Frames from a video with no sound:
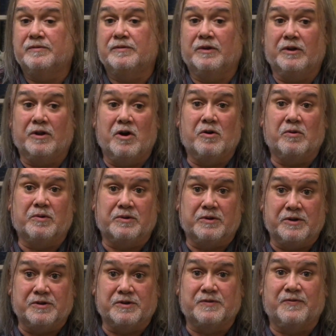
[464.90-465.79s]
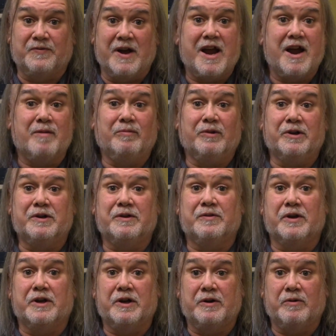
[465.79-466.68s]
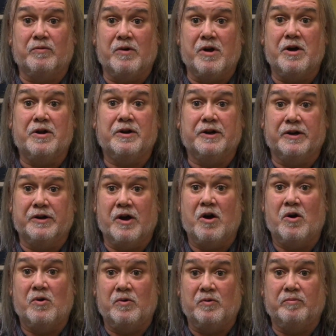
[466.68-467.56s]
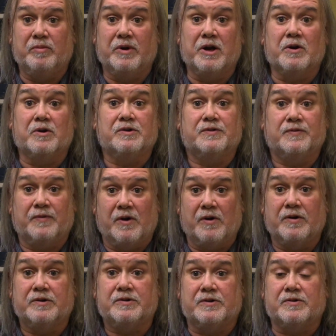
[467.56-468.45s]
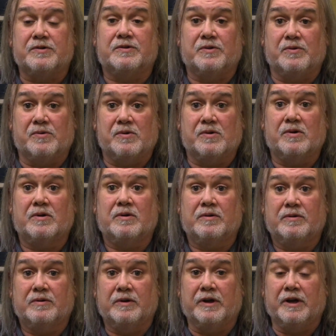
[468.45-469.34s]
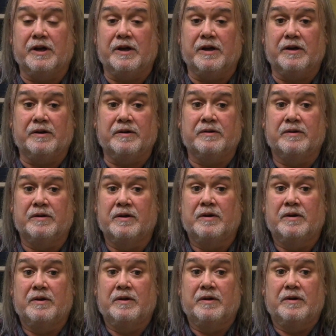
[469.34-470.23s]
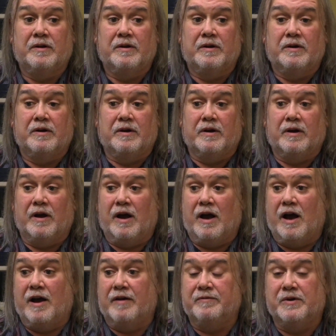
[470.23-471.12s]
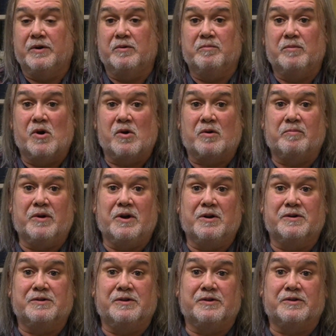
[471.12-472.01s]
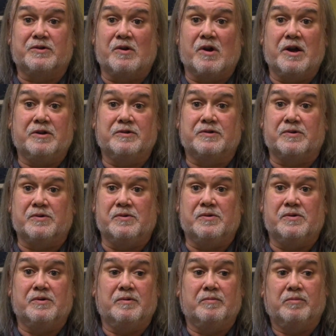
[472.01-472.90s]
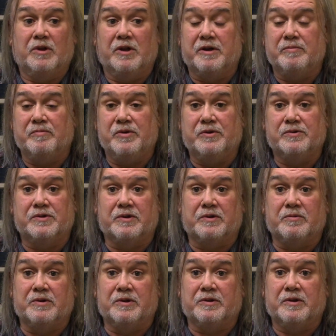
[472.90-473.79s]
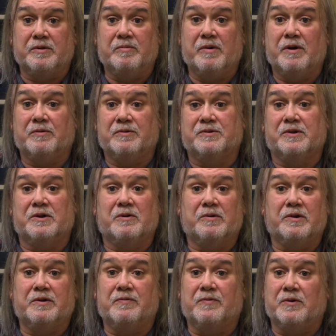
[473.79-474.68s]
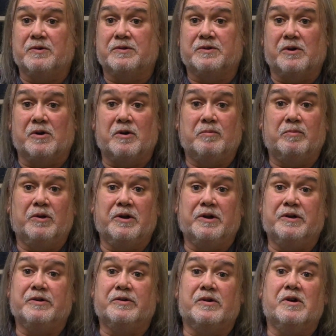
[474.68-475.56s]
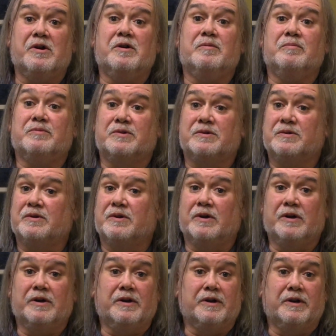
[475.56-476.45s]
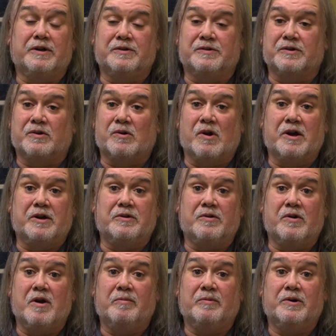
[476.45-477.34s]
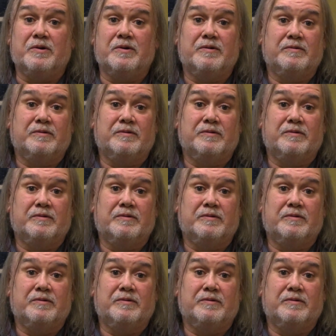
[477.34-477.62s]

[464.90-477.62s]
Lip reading: along with his family, they run and own Bear's Furniture Store. And I've known Mark Bear since grade school and played music with him. I was there when he first started playing drums. He's a great drummer.